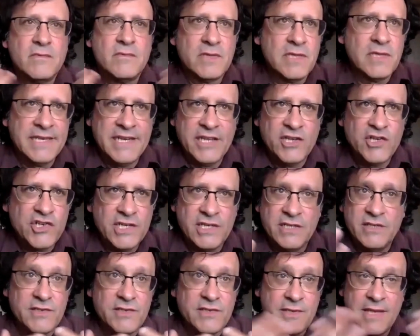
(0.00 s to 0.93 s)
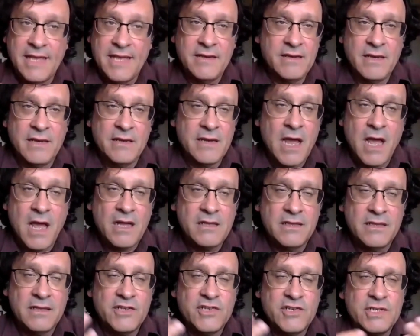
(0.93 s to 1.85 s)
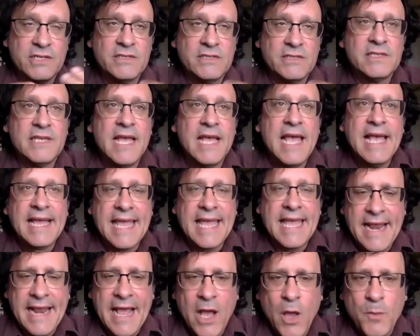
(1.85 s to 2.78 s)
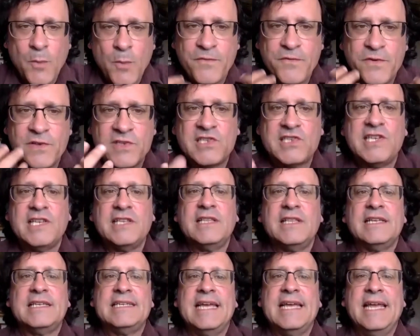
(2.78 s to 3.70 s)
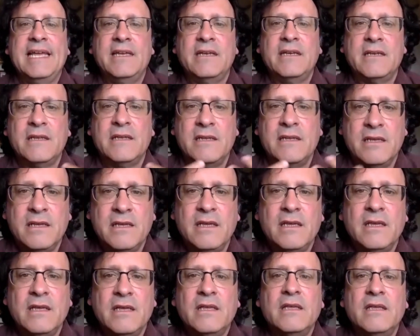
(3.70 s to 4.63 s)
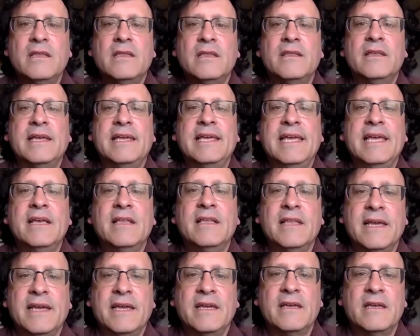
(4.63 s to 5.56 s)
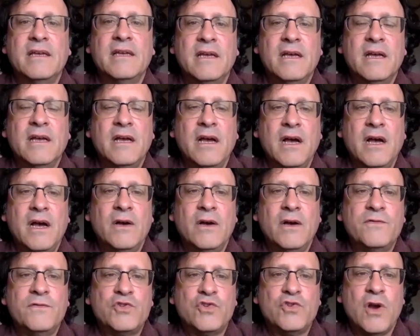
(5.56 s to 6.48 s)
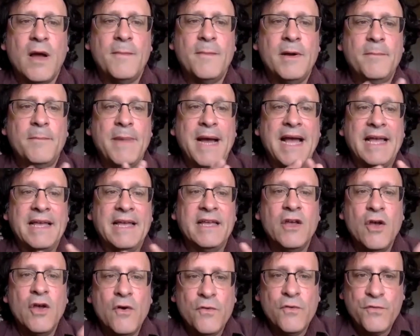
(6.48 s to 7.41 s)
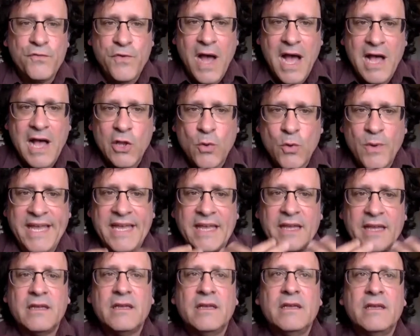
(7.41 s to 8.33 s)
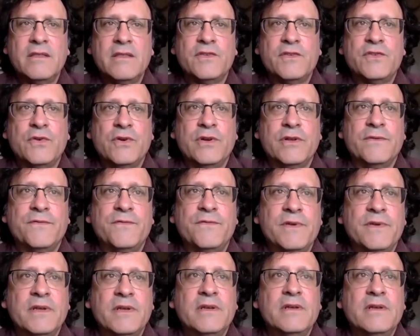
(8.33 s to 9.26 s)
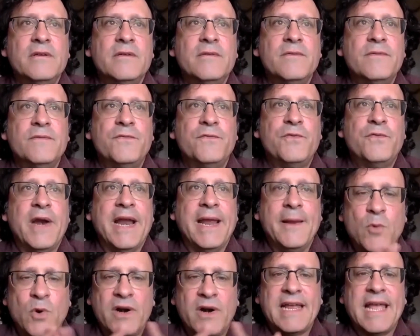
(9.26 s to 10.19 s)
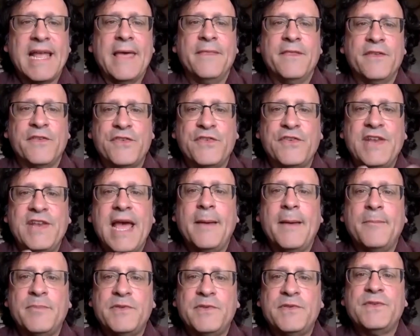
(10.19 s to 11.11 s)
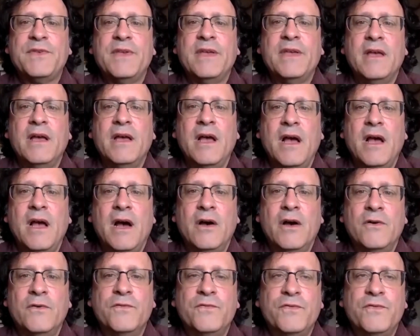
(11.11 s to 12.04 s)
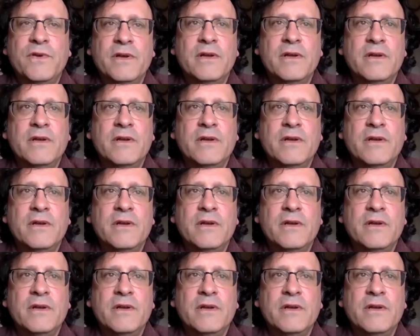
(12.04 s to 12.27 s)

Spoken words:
clinicians and non-clinicians, can help facilitate the healing of trauma by following the sort of framework and the steps of